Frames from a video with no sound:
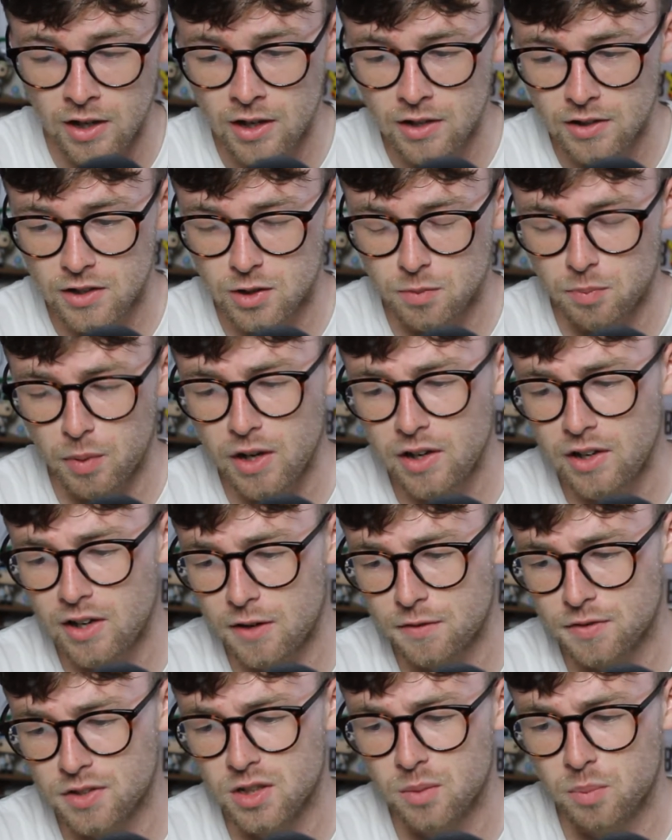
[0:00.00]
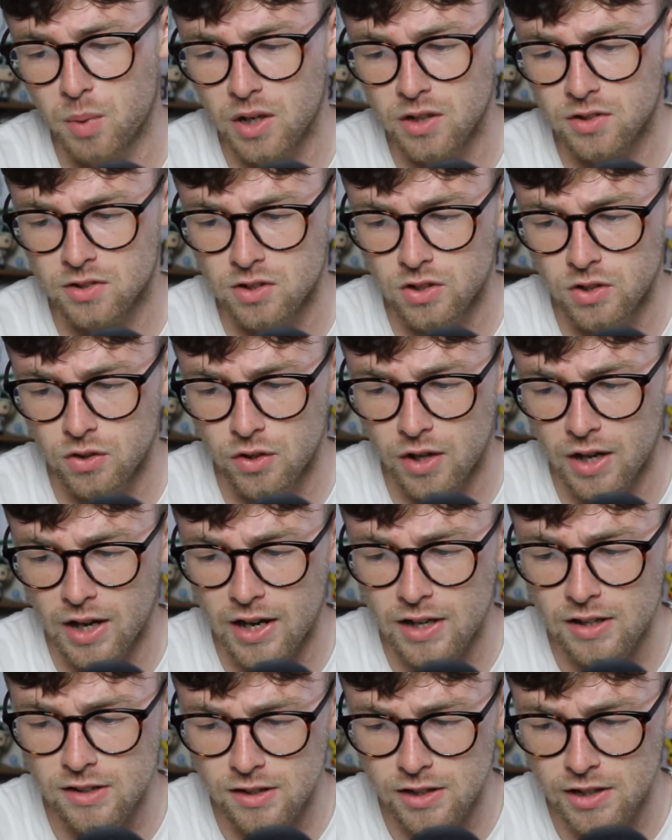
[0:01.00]
Despite FC Barcelona
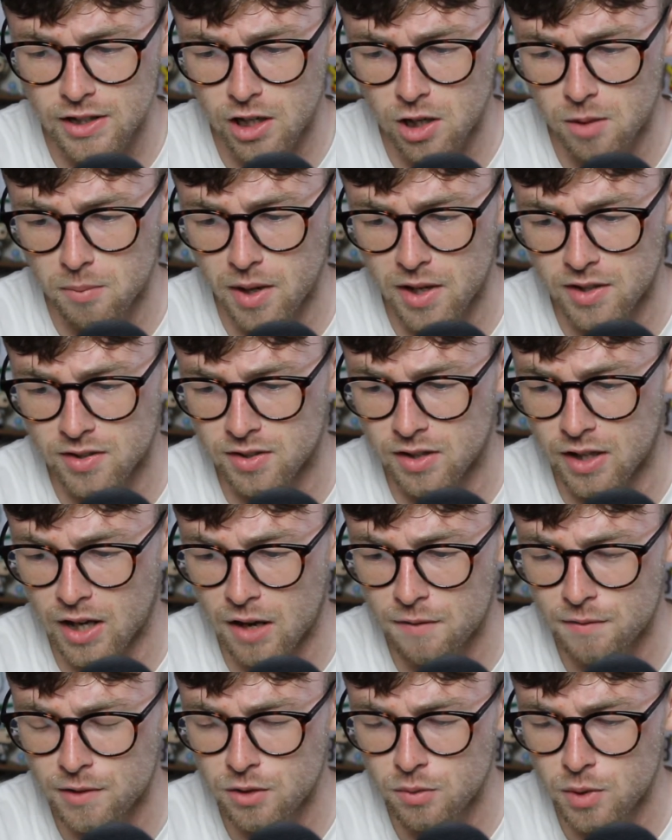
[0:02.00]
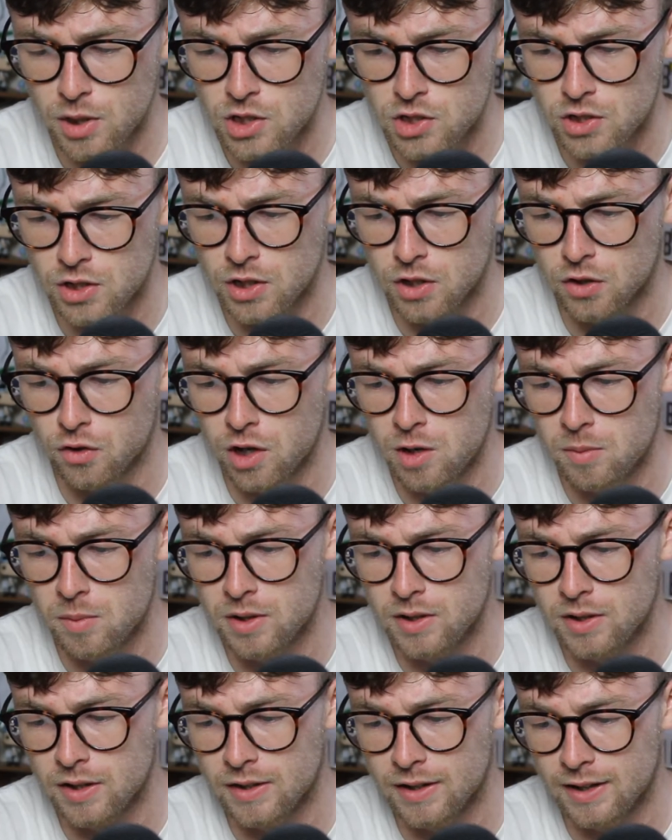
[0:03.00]
and Lionel Messi having reached an
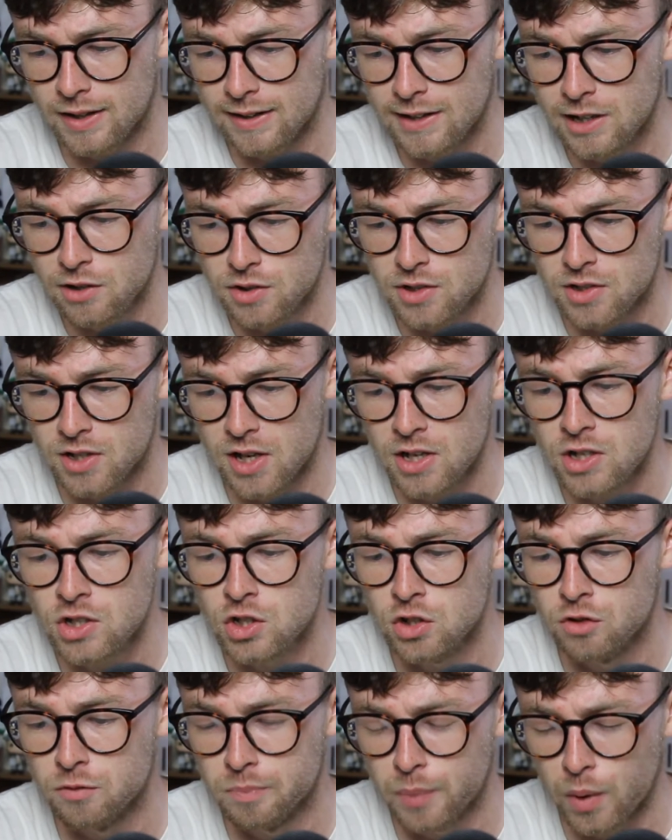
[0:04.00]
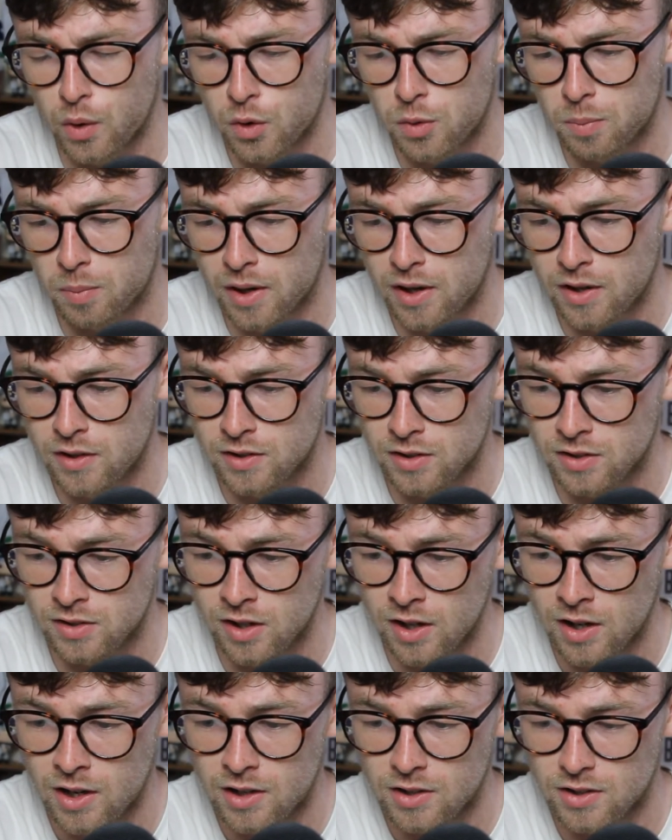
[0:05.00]
agreement and the clear intention of both parties
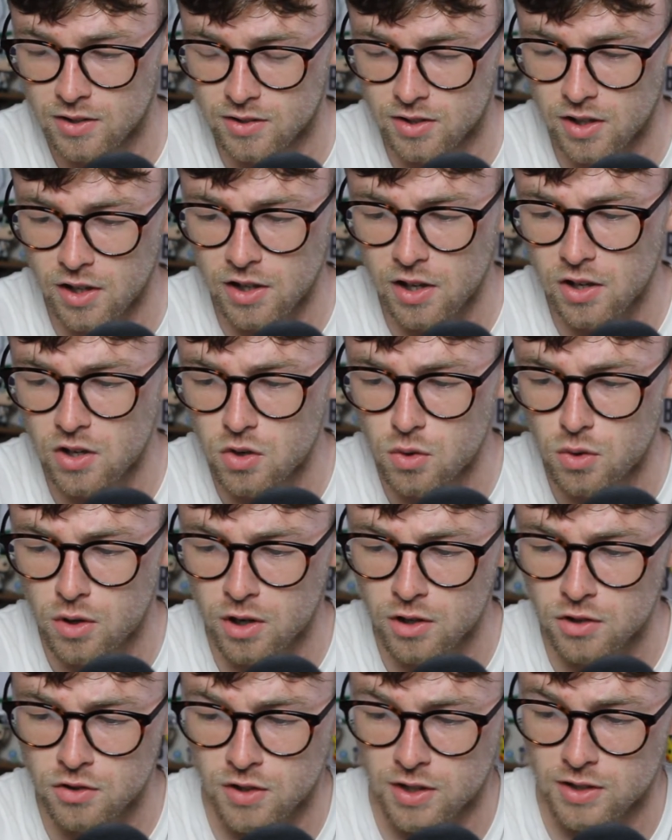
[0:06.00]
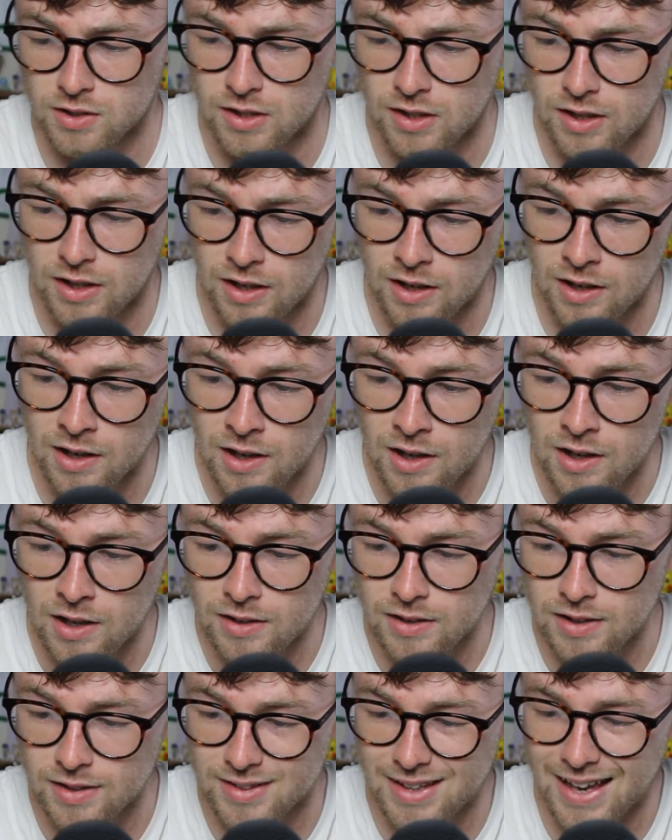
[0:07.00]
to sign a new contract today,
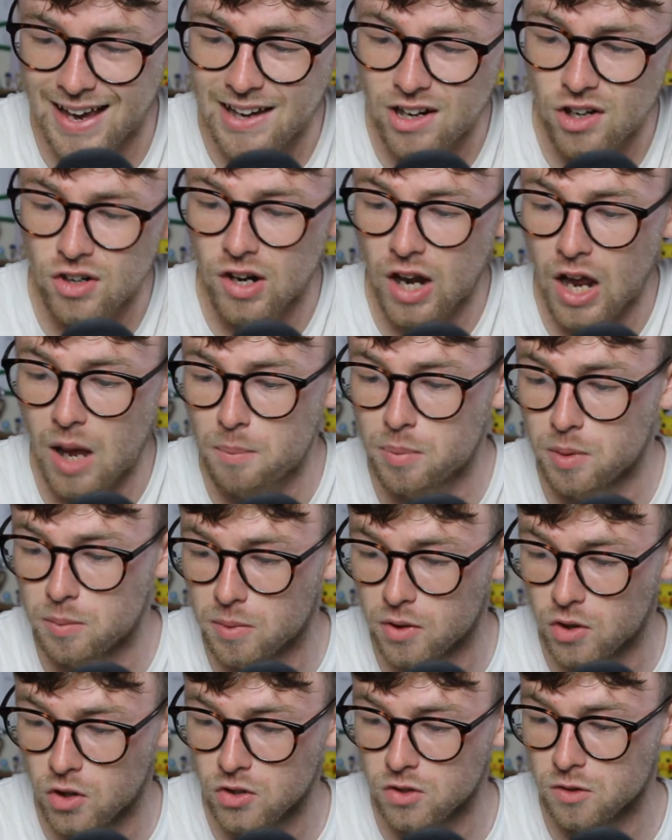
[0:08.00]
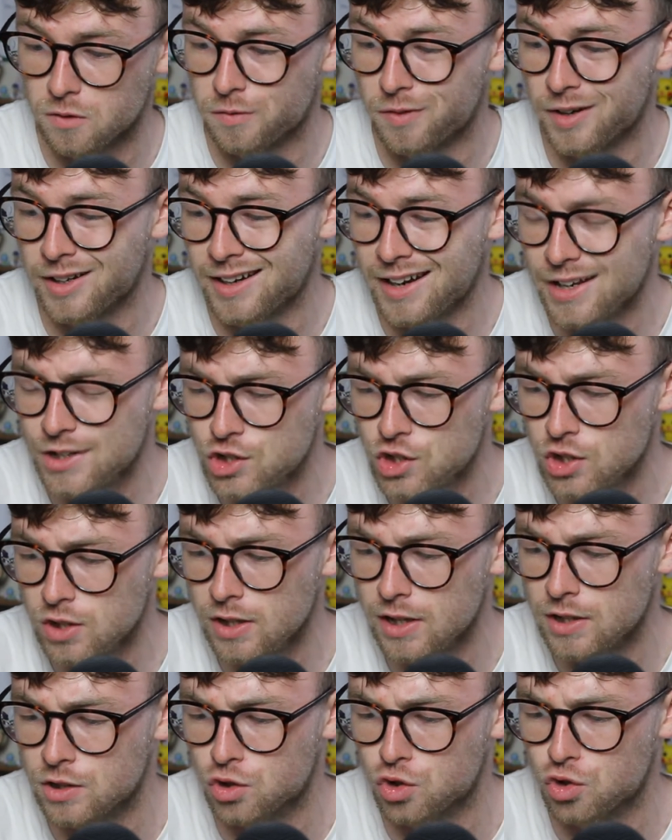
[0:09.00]
this cannot happen because of financial
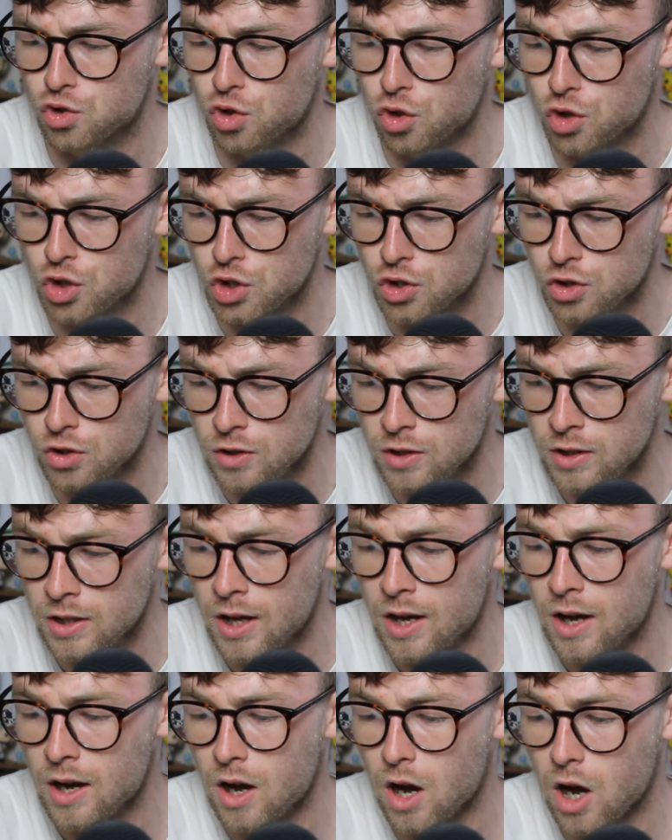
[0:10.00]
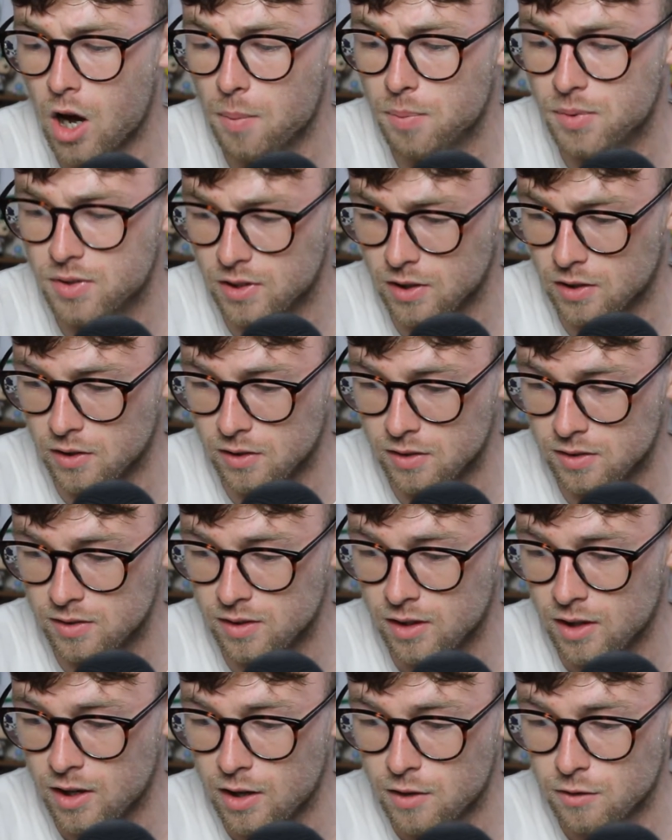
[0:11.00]
and structural obstacles
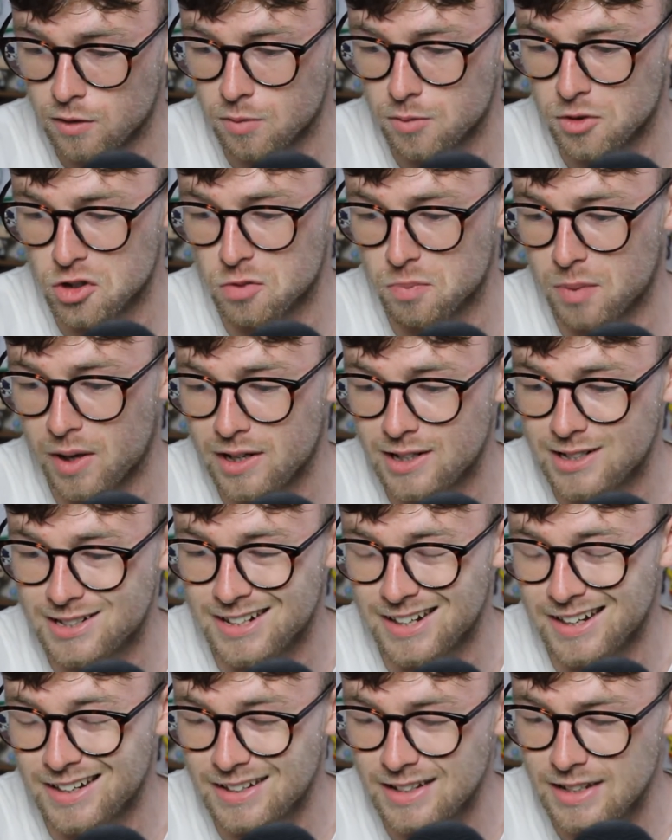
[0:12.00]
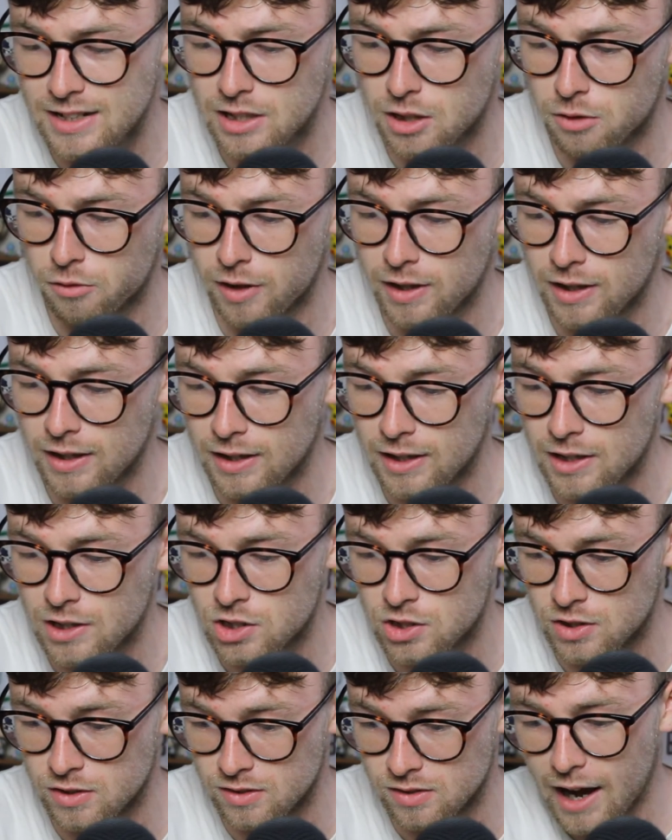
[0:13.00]
from the Spanish La Liga
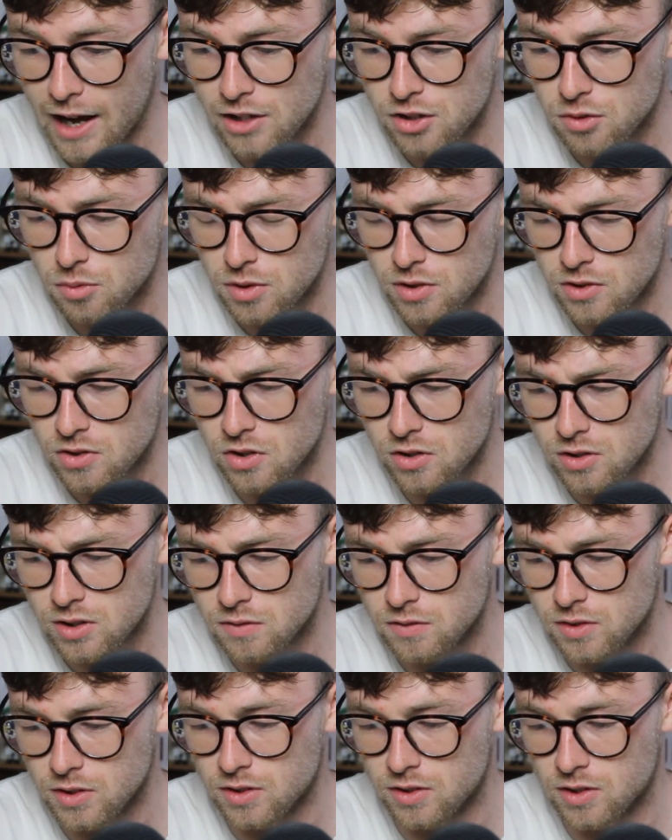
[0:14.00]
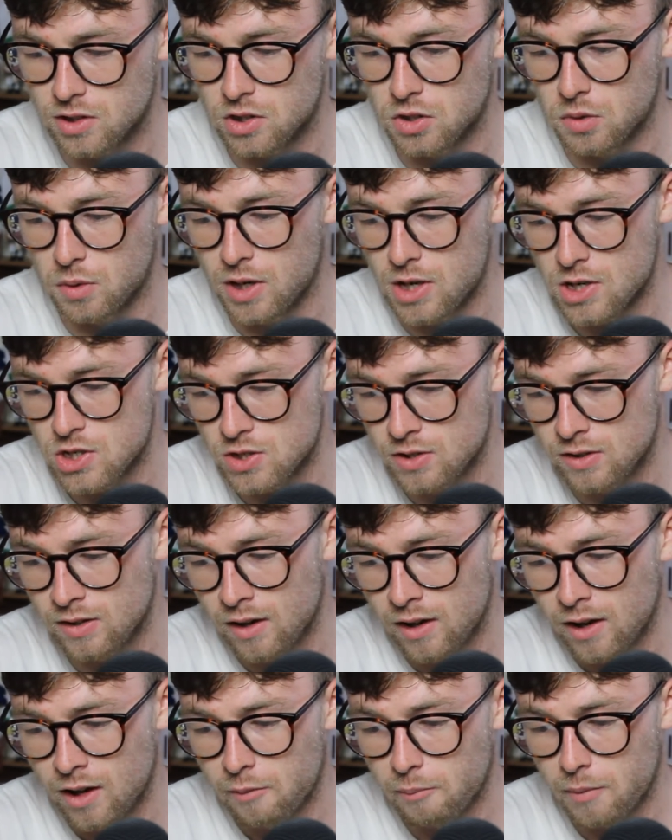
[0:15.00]
regulations. As a result of this situation,
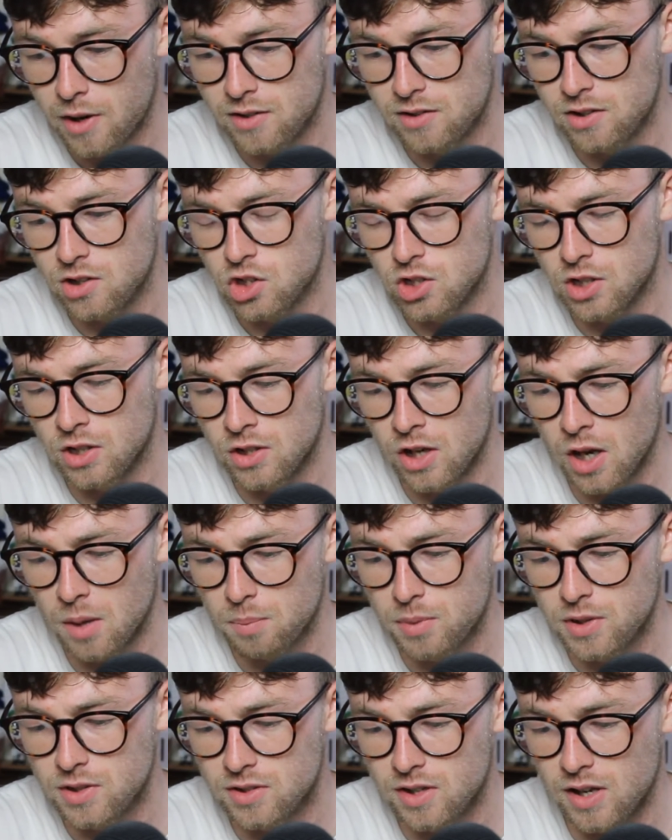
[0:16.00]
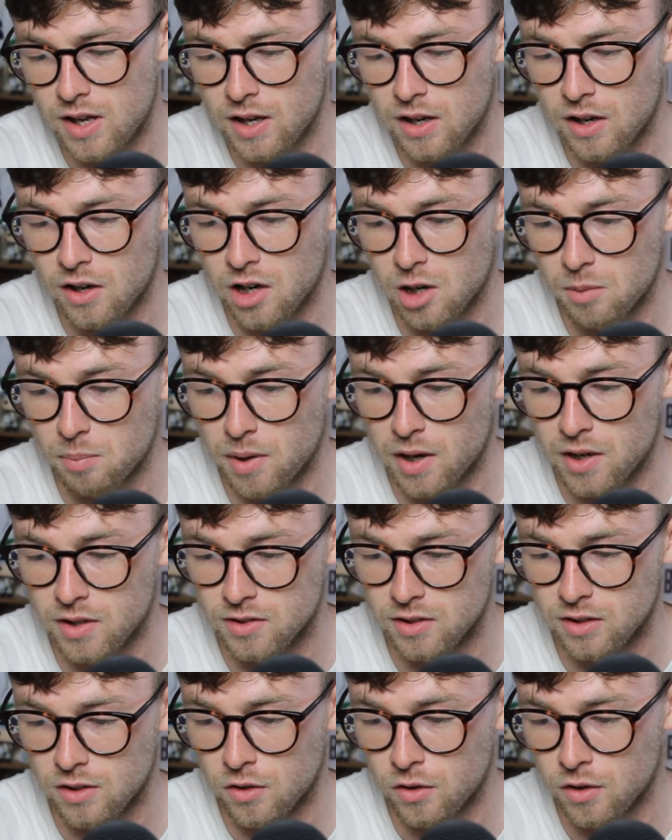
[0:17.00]
Messi shall not be staying on at
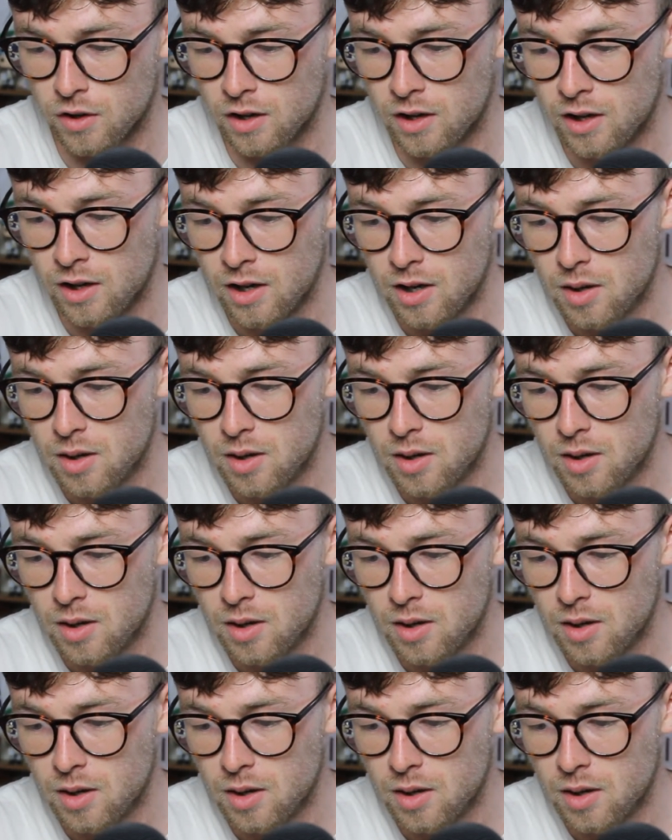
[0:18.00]
Barcelona.